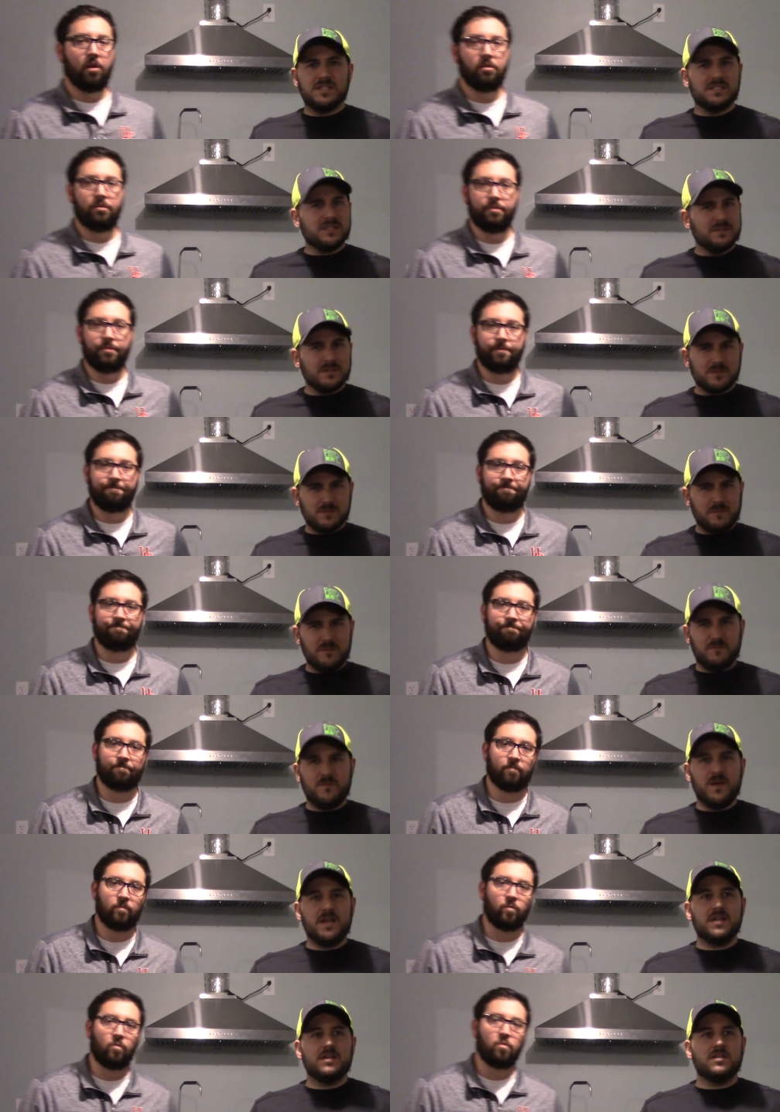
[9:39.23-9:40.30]
Speaker 1: And it's something we've been
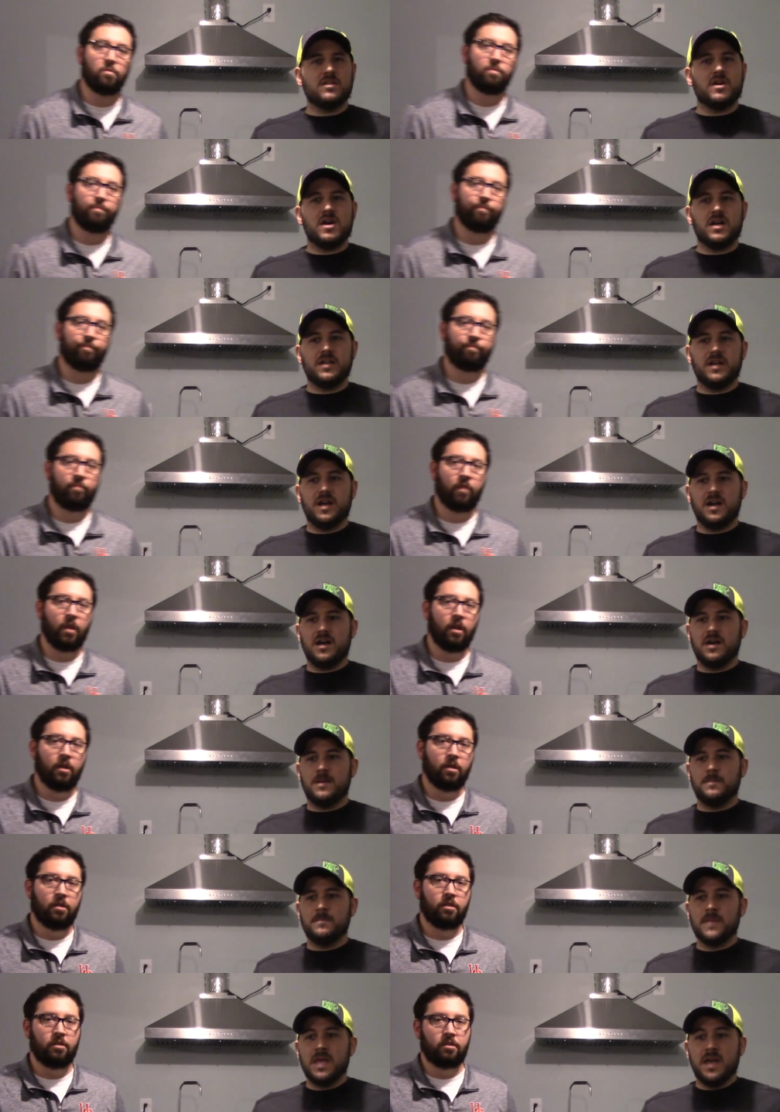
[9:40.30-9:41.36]
fighting a lot.
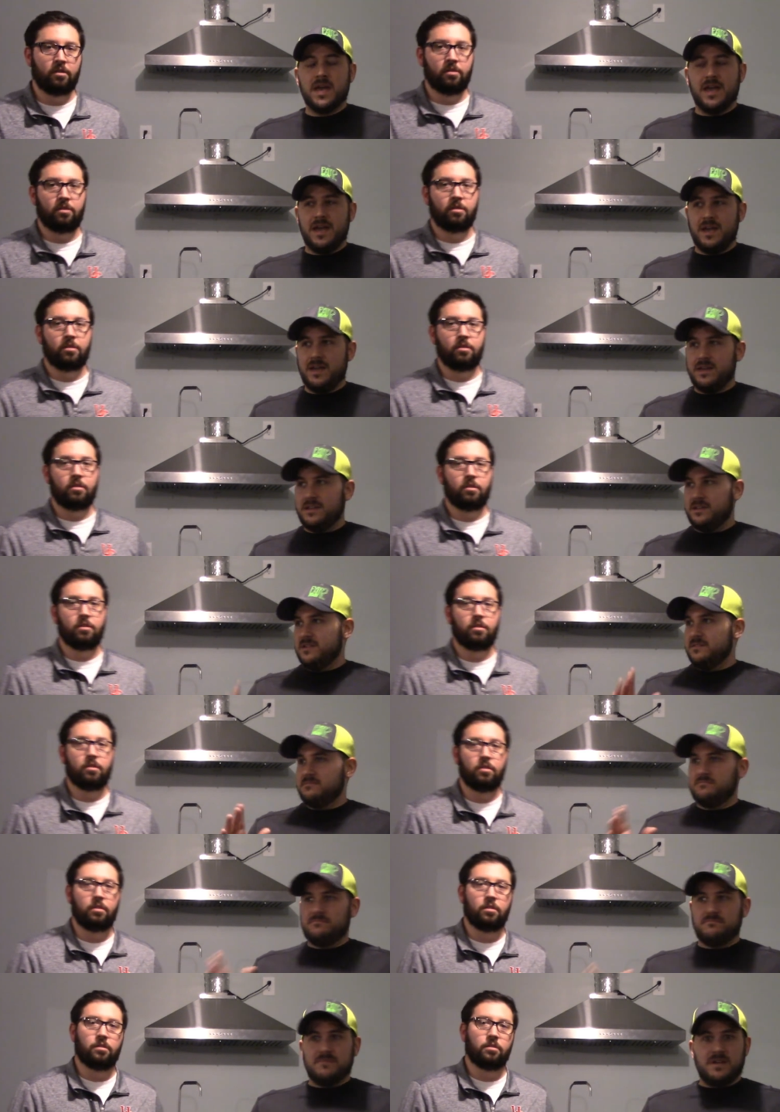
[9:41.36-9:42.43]
Um, and
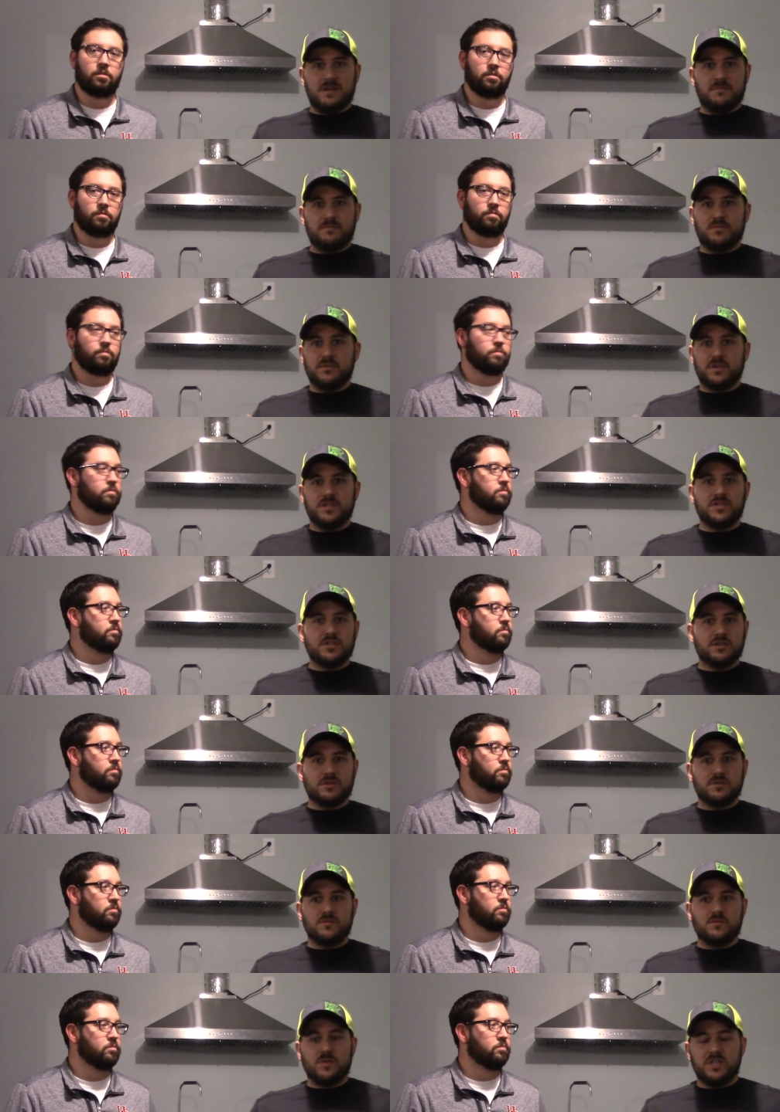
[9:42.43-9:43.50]
I'm pretty
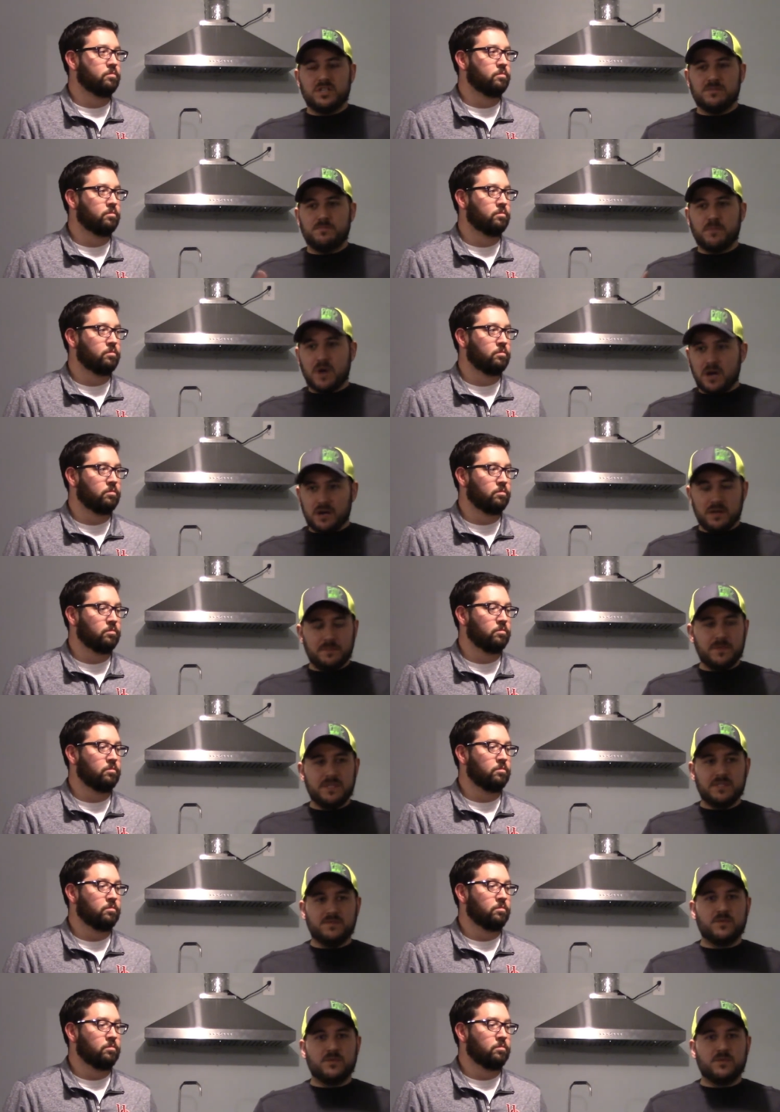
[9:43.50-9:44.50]
sure we just bought a piece of